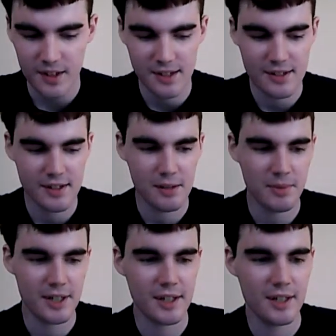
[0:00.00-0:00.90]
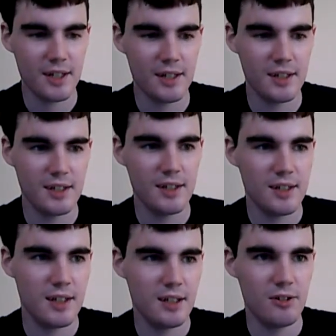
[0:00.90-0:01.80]
it seemed like a
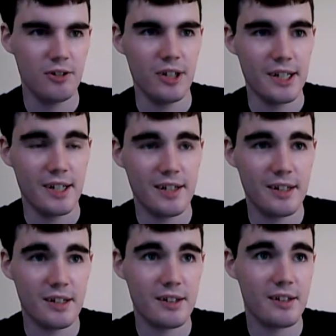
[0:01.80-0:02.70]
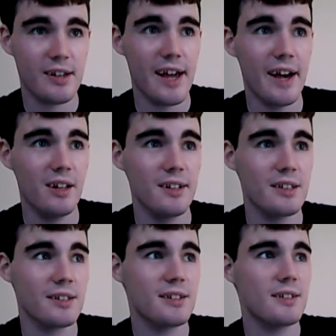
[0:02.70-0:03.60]
really
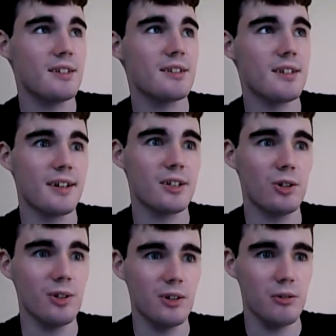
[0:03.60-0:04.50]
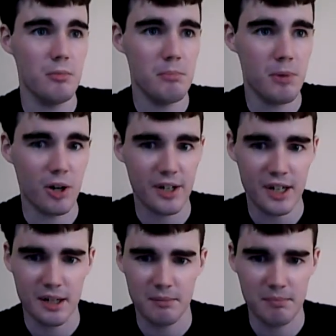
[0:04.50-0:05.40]
callous, cynical
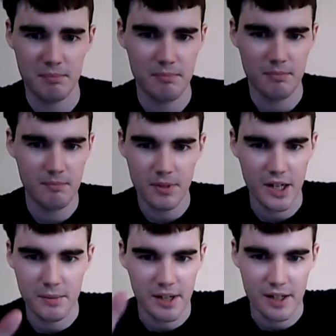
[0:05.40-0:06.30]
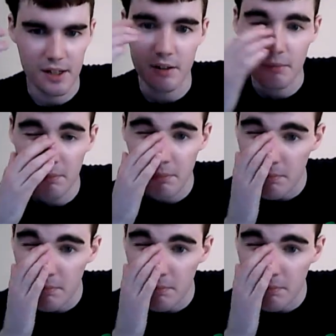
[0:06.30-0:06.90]
marketing, money-making